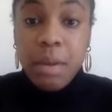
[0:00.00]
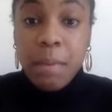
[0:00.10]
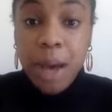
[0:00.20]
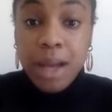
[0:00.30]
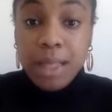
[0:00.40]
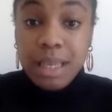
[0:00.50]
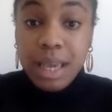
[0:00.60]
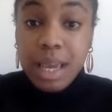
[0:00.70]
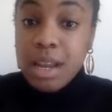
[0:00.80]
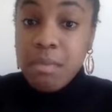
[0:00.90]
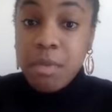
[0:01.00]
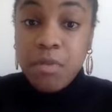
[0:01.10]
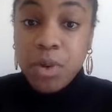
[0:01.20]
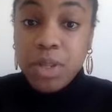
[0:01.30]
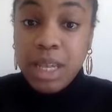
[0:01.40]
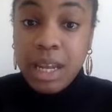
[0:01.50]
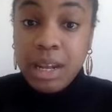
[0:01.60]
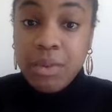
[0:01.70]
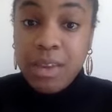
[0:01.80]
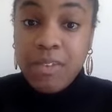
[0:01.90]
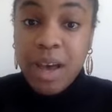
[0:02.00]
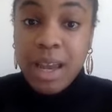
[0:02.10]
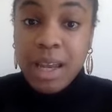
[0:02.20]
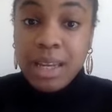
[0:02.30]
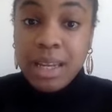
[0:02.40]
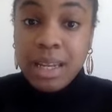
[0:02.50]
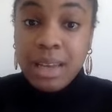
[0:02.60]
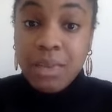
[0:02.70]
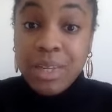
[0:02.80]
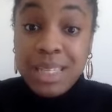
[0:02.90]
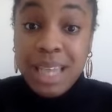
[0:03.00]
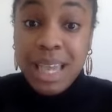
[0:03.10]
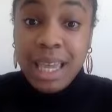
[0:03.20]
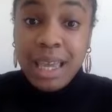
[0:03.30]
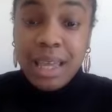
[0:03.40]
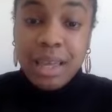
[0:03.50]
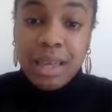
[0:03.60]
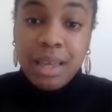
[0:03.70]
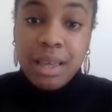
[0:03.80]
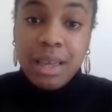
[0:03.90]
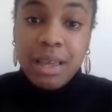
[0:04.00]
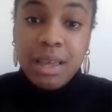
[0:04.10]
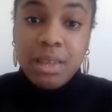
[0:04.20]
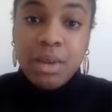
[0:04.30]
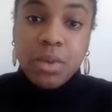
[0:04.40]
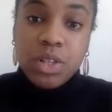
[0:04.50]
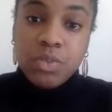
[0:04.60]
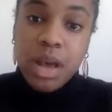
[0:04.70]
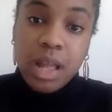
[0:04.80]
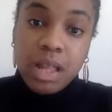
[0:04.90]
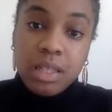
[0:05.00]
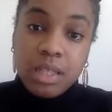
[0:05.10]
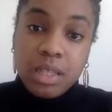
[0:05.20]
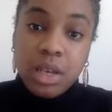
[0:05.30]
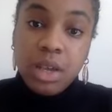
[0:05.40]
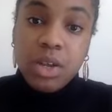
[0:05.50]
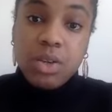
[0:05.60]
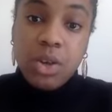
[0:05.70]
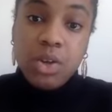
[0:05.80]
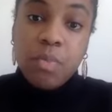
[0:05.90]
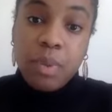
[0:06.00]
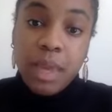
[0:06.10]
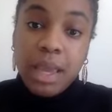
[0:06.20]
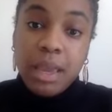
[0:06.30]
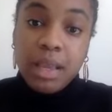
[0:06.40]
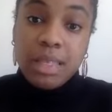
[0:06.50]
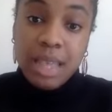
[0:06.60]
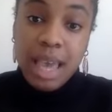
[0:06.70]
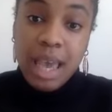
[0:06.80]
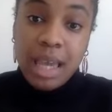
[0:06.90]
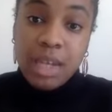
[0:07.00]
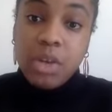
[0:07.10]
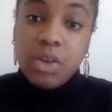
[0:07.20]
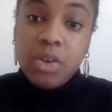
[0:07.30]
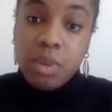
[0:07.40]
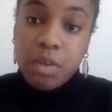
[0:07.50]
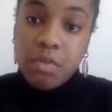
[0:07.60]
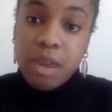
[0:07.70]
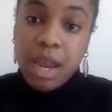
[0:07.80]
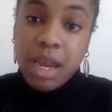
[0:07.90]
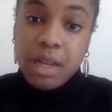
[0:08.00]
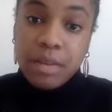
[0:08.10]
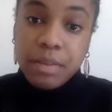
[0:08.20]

But in number 14, we see the Lord's words. Do not be scared. Do not be afraid.